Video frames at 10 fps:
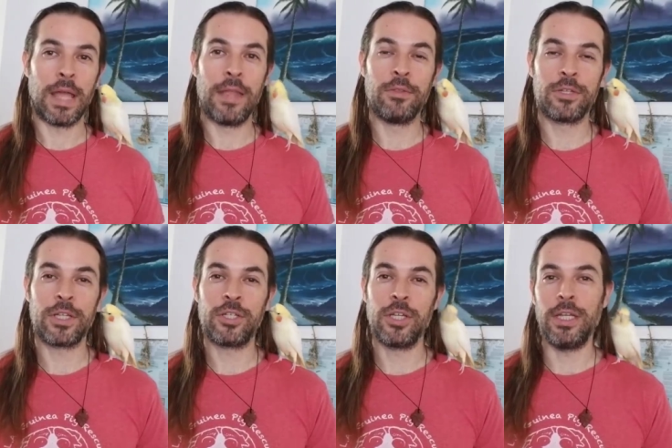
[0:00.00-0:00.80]
and there's
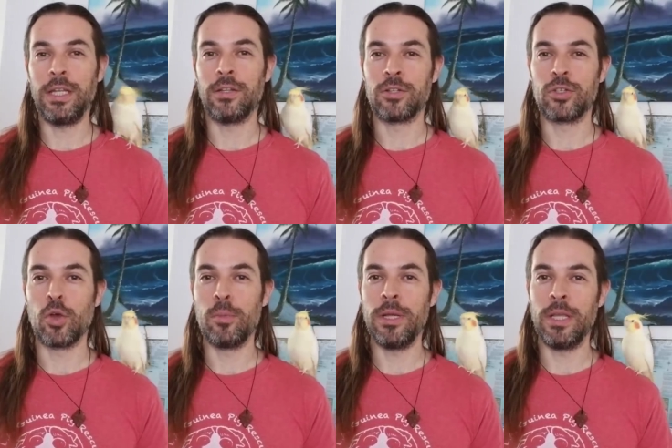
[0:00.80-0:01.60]
such a need. There's
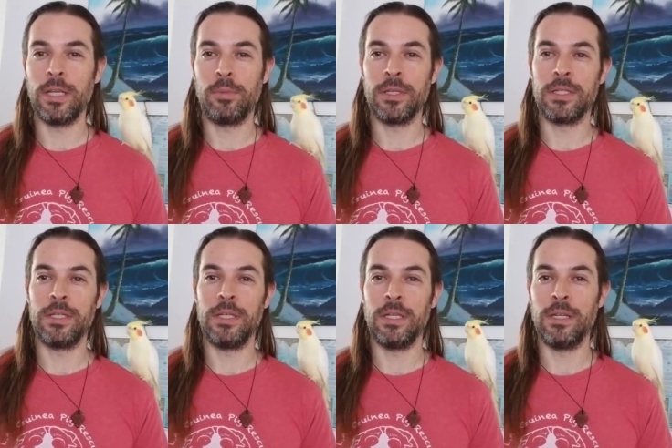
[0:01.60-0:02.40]
so many guinea pigs
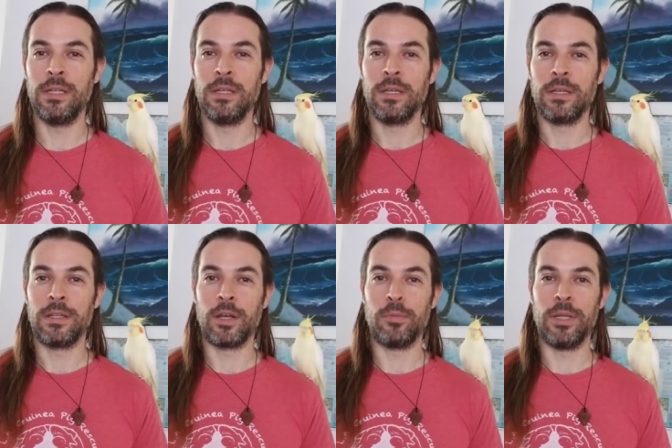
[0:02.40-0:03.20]
in need
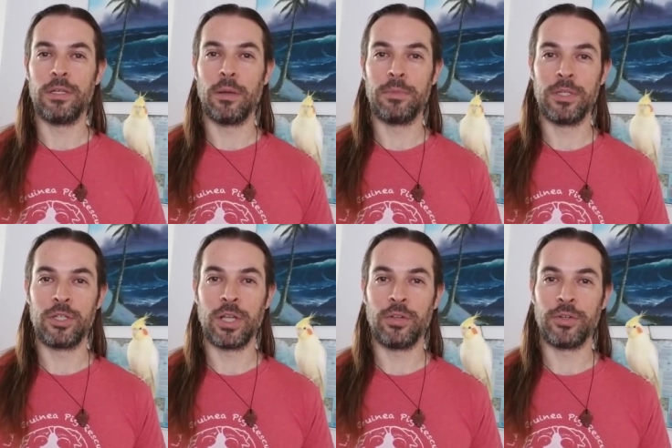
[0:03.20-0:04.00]
that are being dumped in
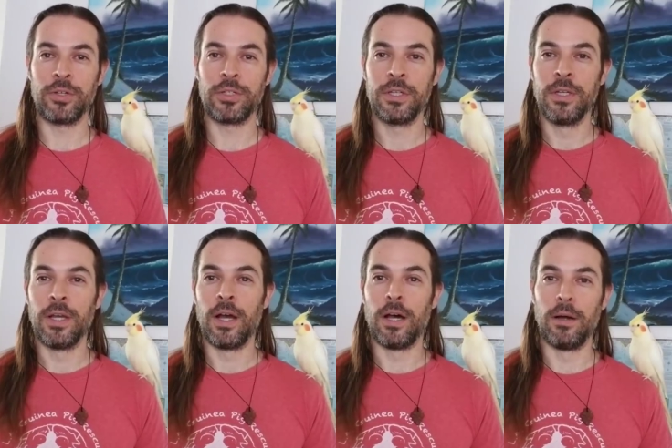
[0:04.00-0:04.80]
shelters.
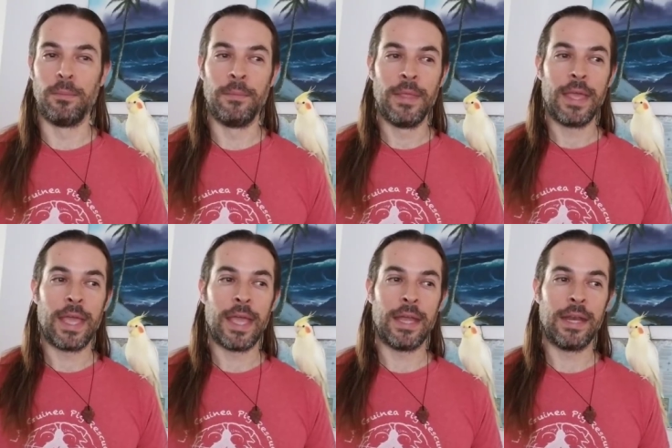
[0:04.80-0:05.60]
Um,
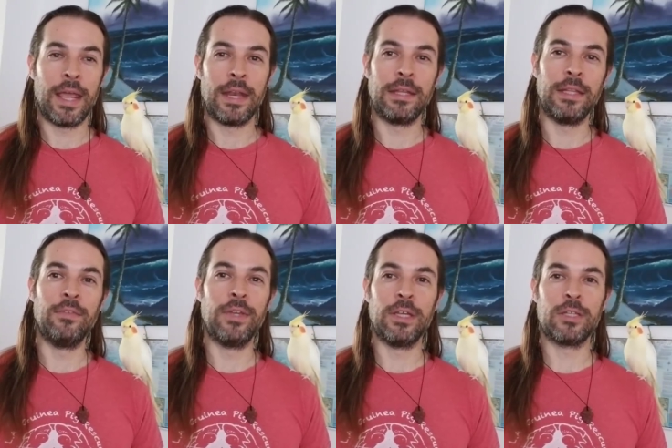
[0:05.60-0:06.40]
and and
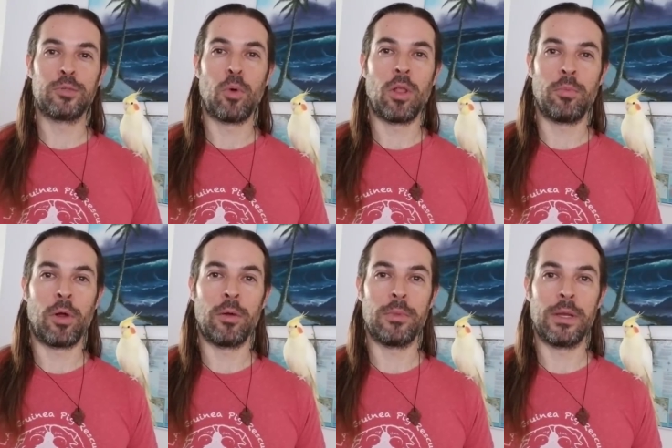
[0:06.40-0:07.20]
living in a small
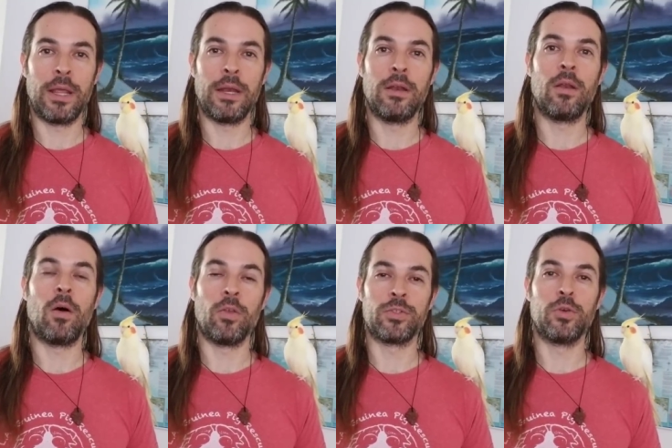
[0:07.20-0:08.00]
apartment and
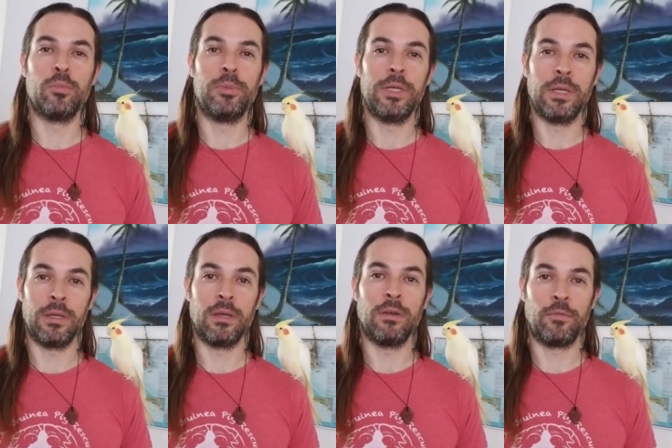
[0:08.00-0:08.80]
also
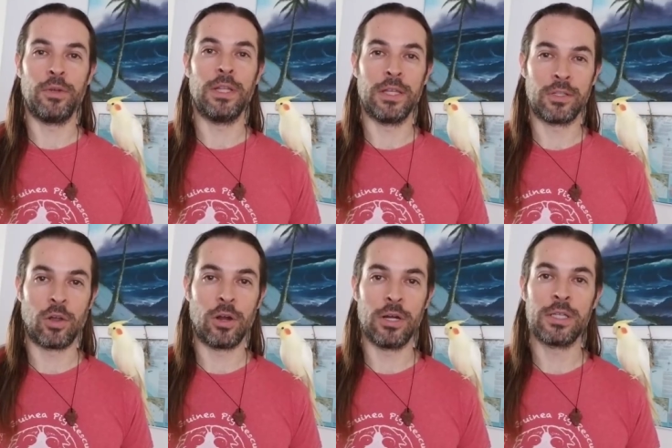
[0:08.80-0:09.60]
being a freelance
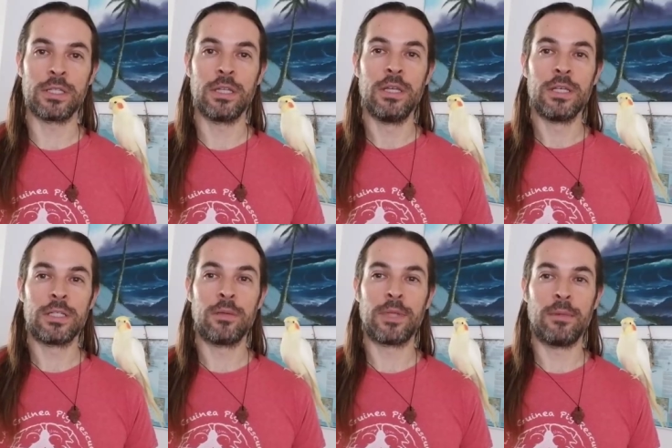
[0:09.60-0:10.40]
artist
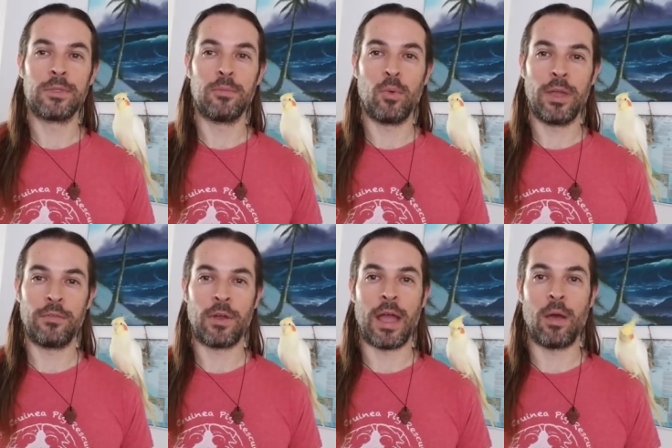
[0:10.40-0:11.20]
sometimes i'm away
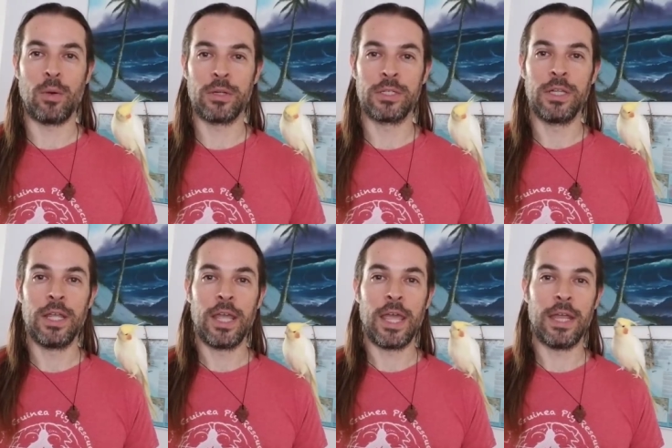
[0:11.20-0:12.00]
for hours
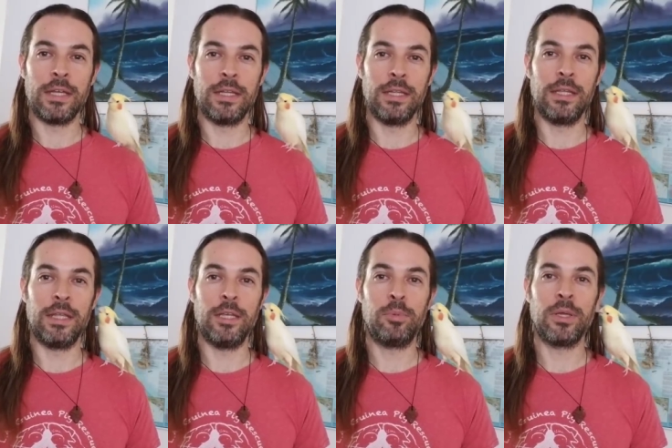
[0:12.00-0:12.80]
and
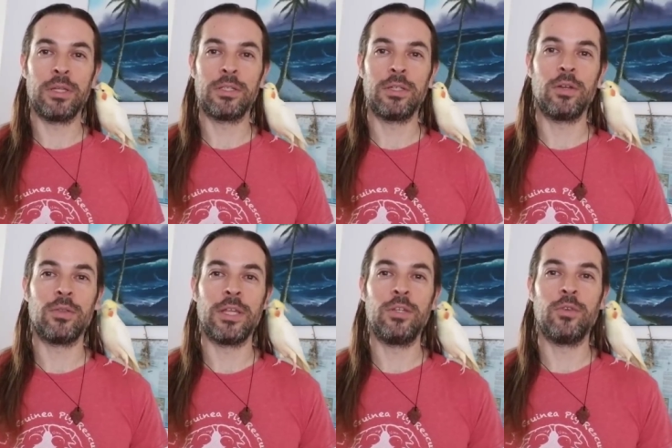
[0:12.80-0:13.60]
guinea pigs you know
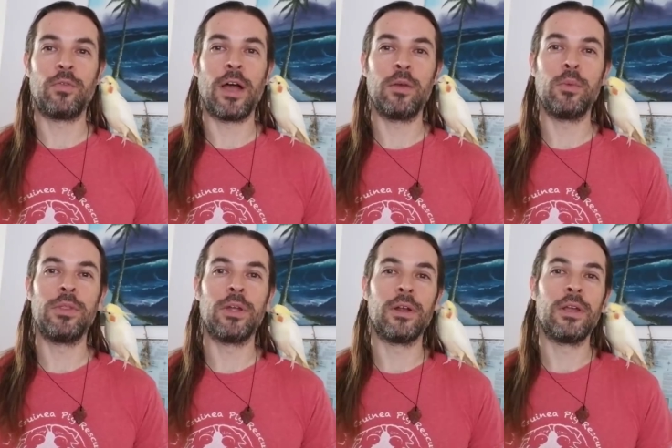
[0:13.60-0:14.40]
they do fine
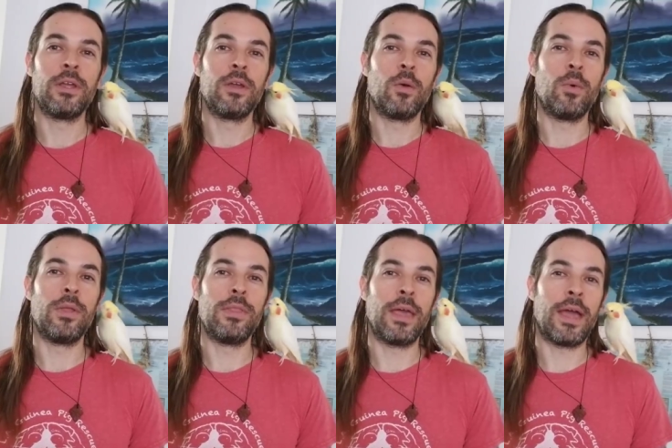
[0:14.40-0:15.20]
when they're
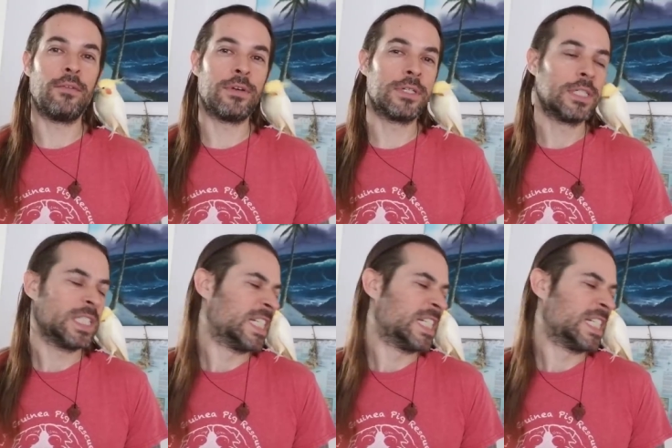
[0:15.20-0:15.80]
when they have a